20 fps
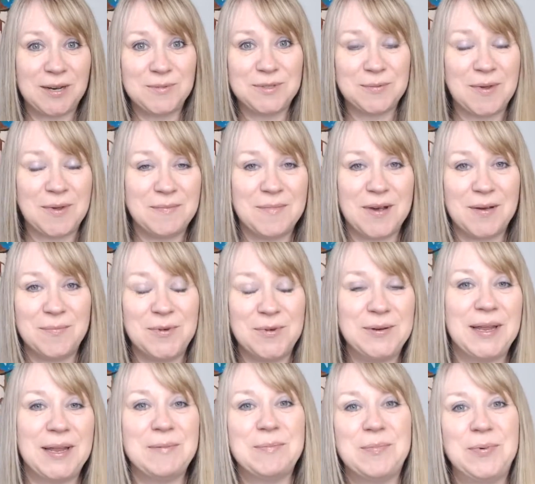my mom would
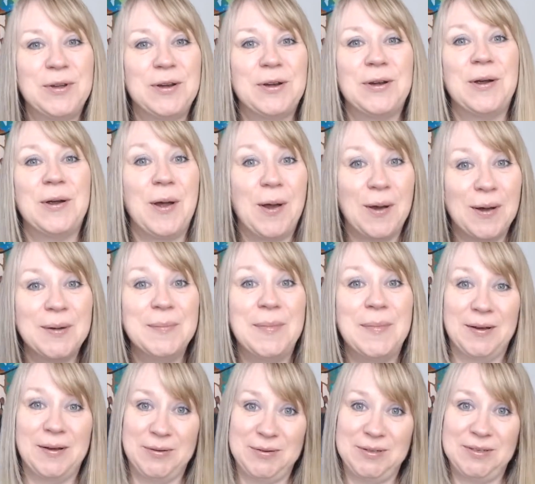like put her arm
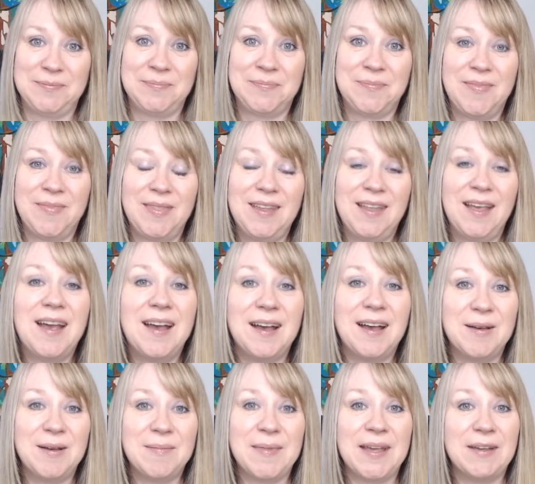out
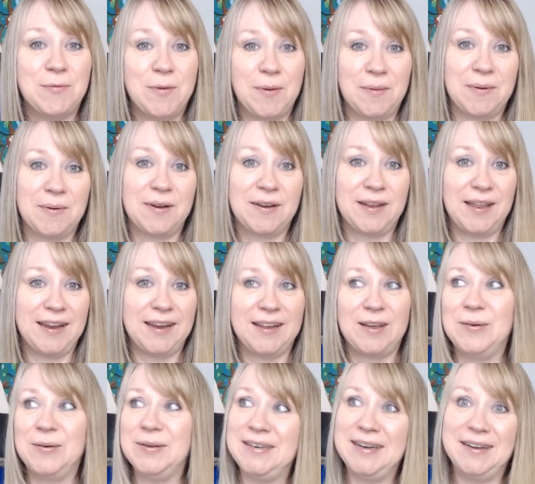if we were like
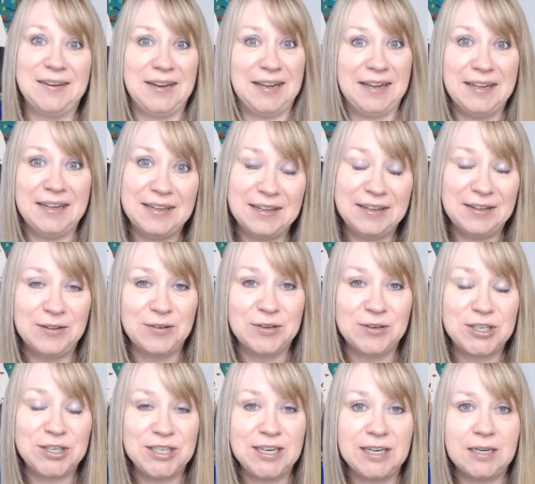going down a hill or
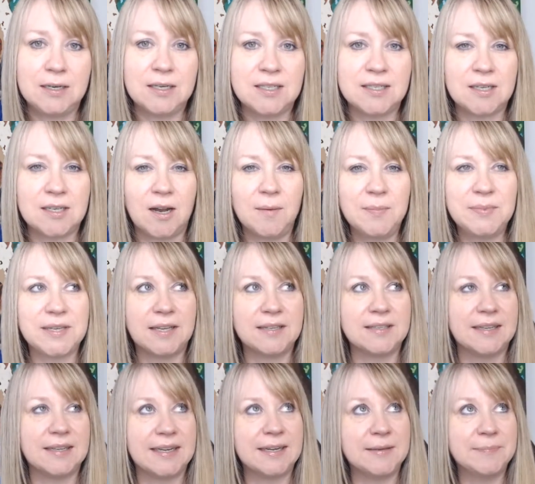she needed to stop
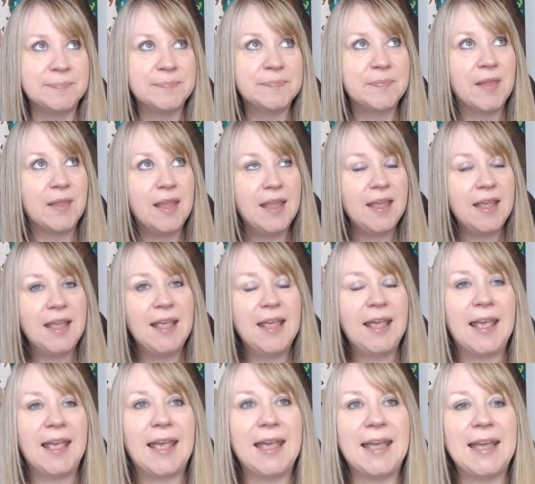suddenly.
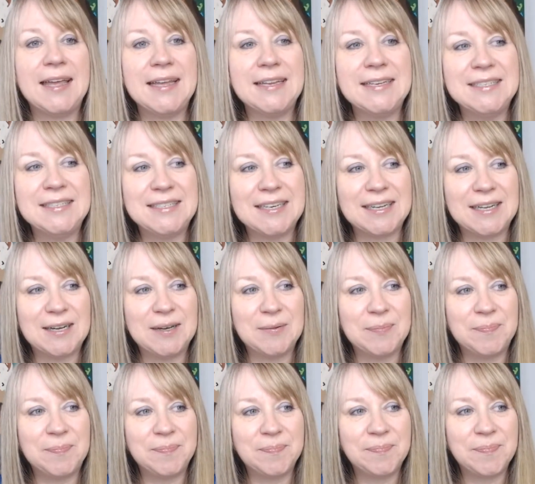And
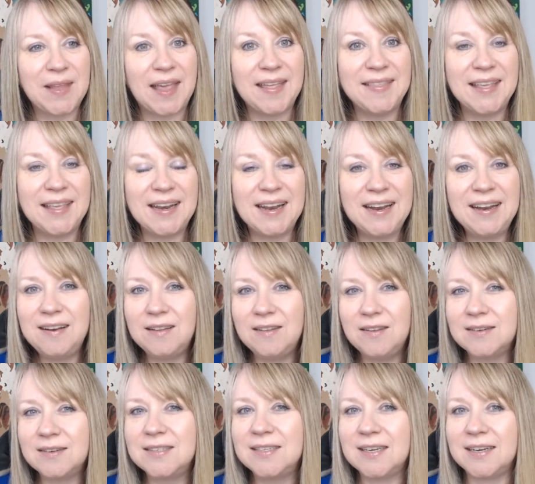then I
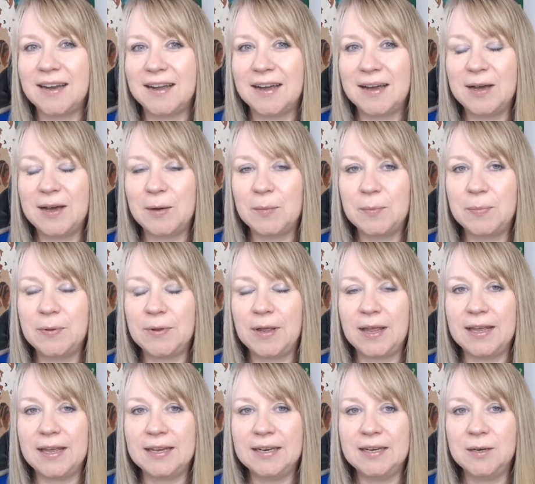looked it up,
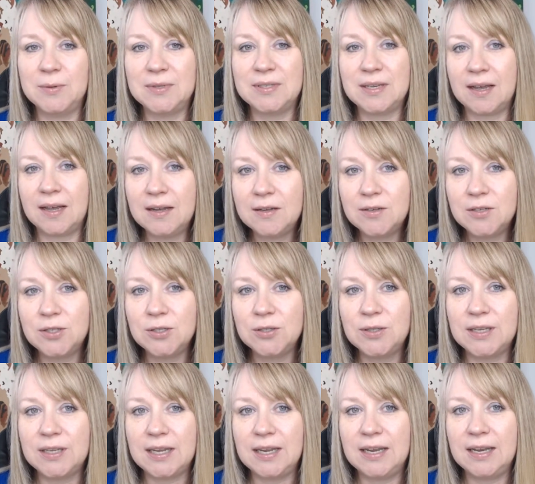and it was
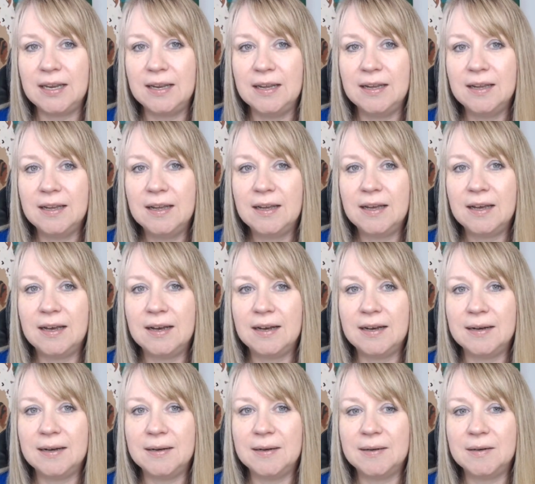actually
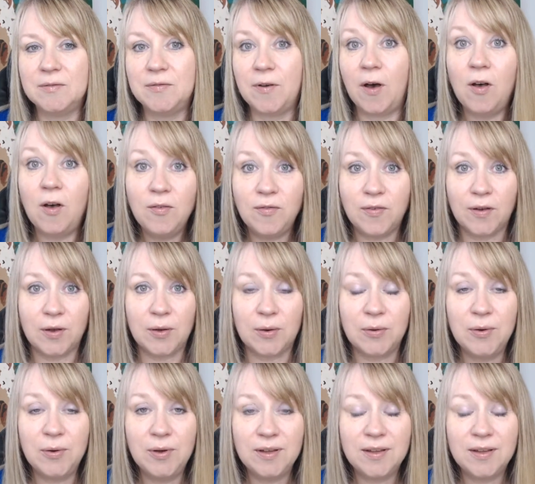Volvo,